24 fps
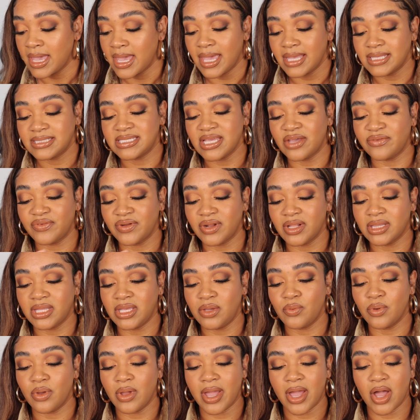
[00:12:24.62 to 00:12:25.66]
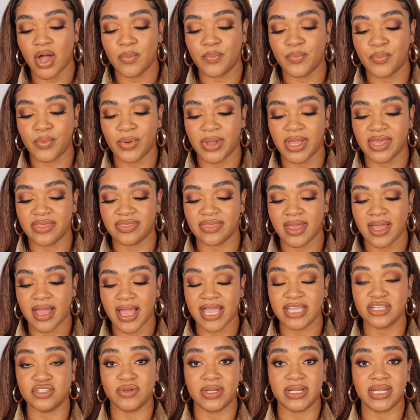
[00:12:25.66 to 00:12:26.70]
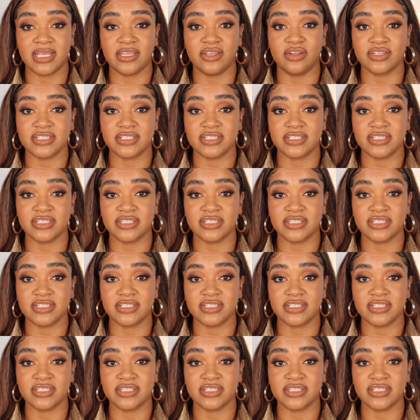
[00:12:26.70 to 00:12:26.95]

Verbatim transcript: it definitely will help with hydrating